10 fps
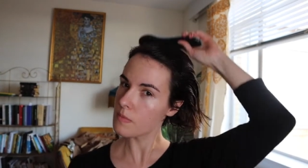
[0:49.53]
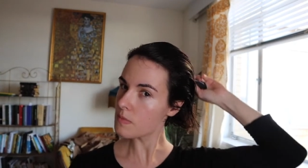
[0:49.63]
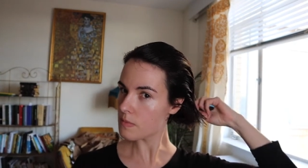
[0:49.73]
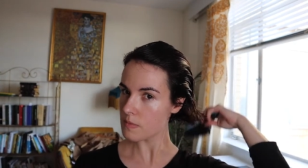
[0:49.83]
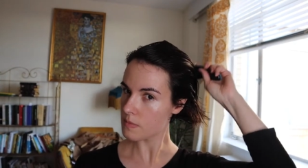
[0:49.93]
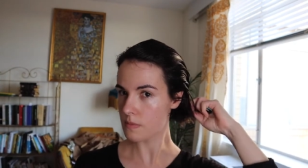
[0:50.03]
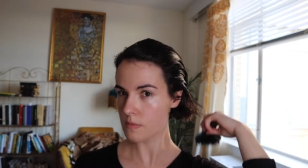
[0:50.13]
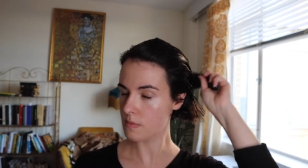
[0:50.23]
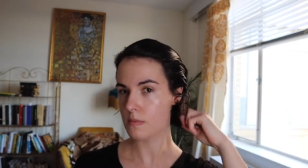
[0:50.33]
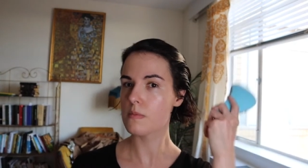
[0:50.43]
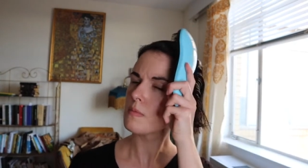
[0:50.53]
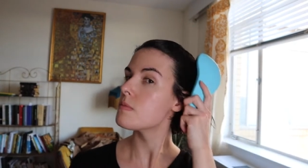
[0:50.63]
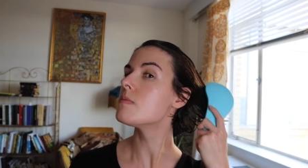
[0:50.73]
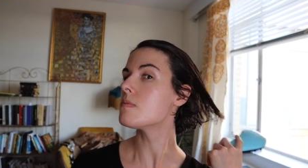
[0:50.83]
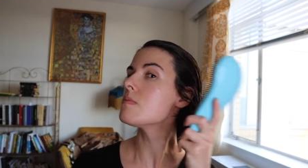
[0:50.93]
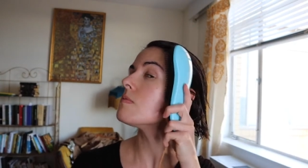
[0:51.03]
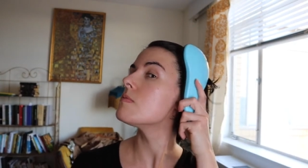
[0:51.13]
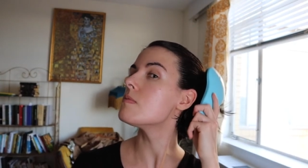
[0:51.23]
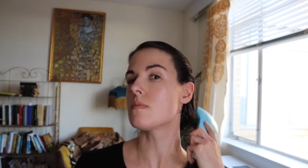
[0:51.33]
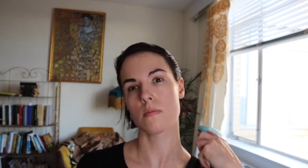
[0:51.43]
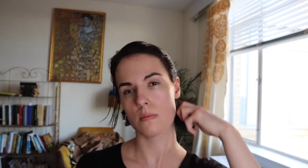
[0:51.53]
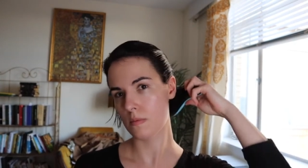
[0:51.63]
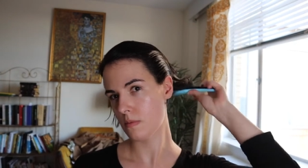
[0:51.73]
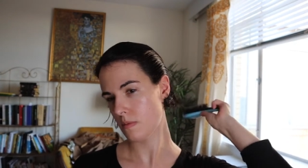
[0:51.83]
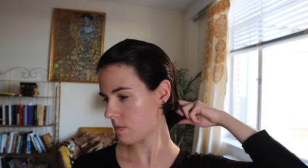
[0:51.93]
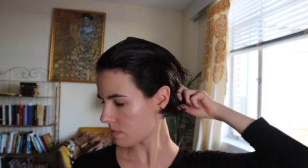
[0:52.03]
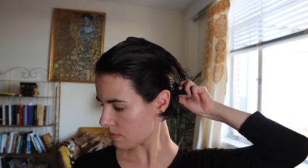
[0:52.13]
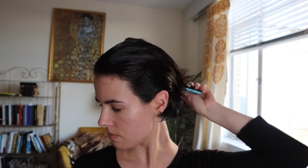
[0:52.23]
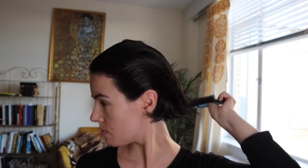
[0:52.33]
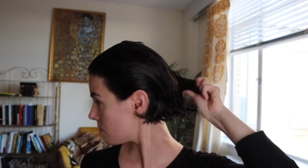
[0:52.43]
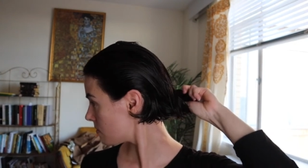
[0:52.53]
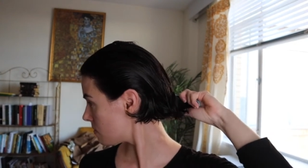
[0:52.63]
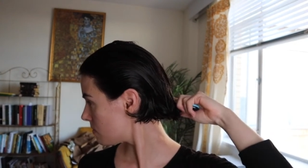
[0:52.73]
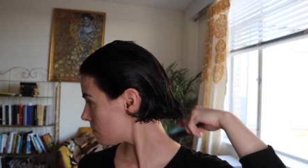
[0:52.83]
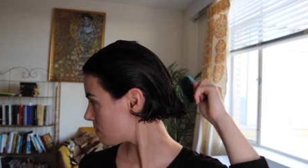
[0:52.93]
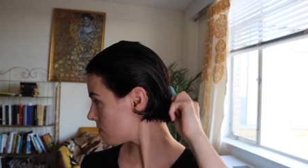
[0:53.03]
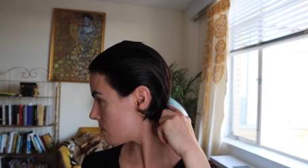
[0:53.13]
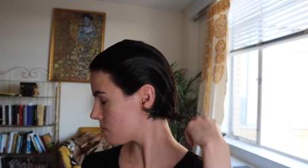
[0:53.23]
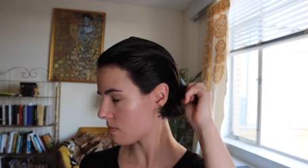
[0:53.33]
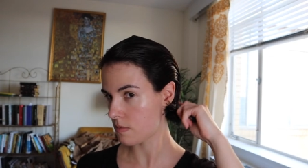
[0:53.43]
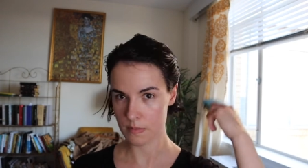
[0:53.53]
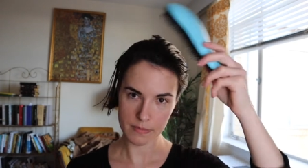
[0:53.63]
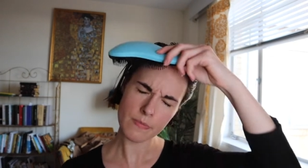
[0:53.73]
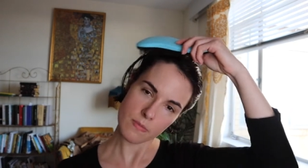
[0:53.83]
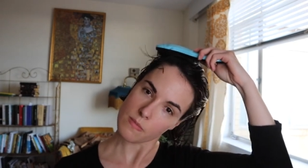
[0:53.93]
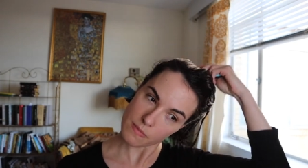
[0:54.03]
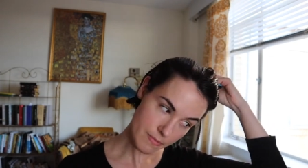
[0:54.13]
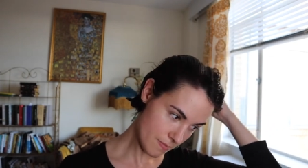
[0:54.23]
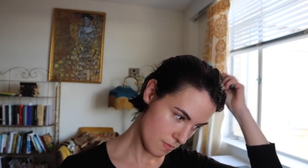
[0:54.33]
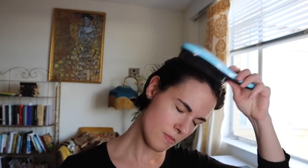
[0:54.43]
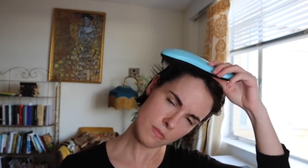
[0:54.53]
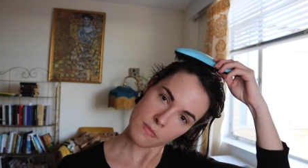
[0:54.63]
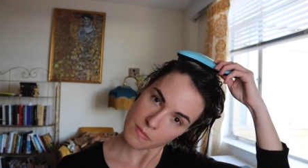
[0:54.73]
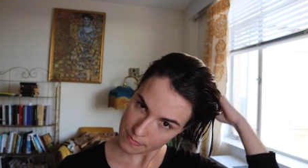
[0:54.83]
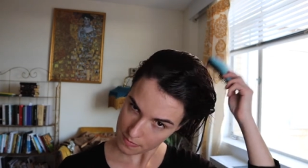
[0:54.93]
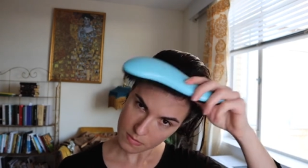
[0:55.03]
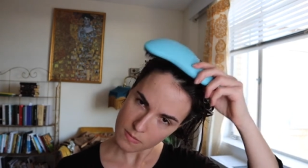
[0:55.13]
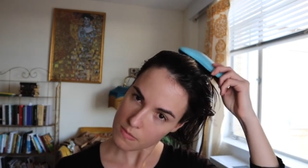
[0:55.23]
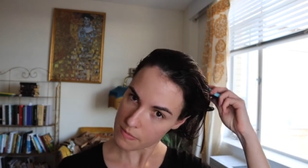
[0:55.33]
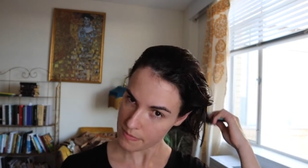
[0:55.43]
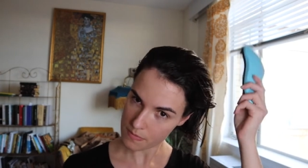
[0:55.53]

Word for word: This is, I believe it's um, Lotta Body lotion mixed with some water,